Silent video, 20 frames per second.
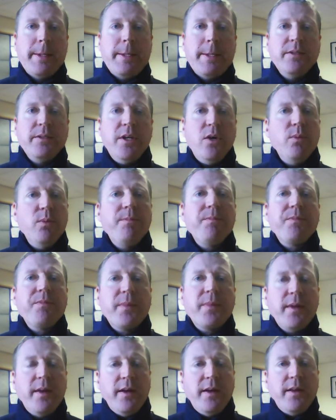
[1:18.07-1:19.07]
So
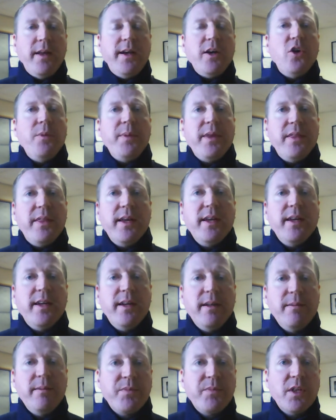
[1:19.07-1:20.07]
that got me
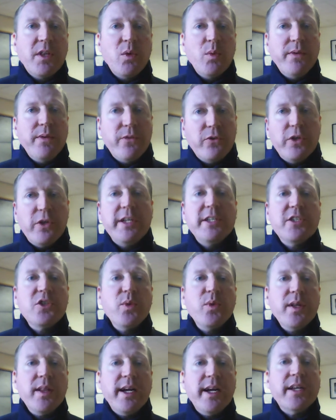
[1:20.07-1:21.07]
thinking, we're free
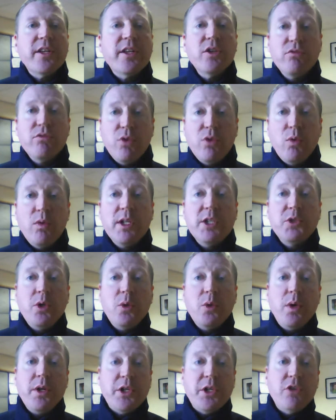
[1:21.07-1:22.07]
to elect the rulers
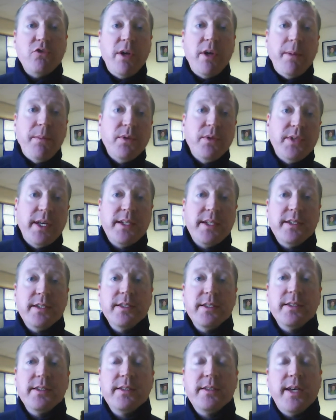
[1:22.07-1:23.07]
we want to represent
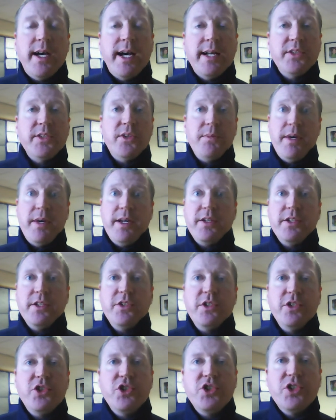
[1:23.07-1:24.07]
us and to make
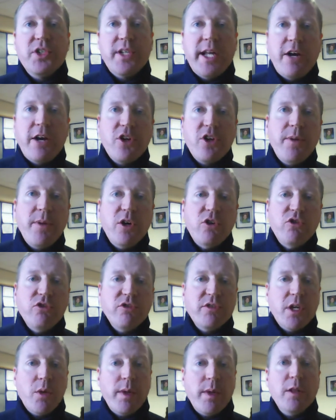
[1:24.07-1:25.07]
decisions in our
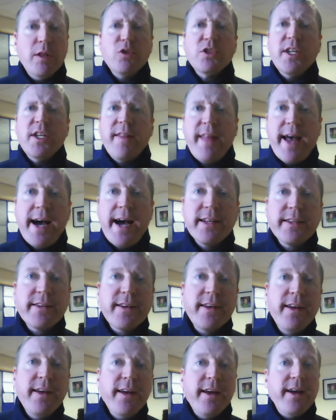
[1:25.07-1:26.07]
democracy. We looked at that
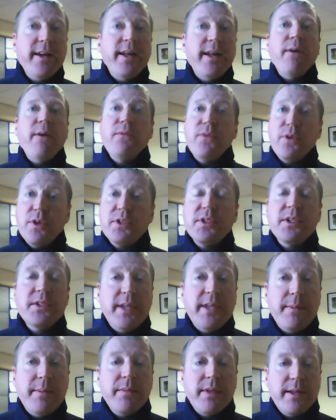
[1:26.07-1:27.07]
in our first
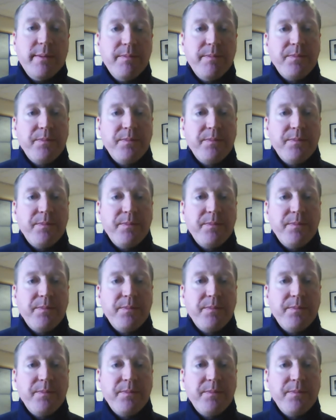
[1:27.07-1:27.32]
assembly.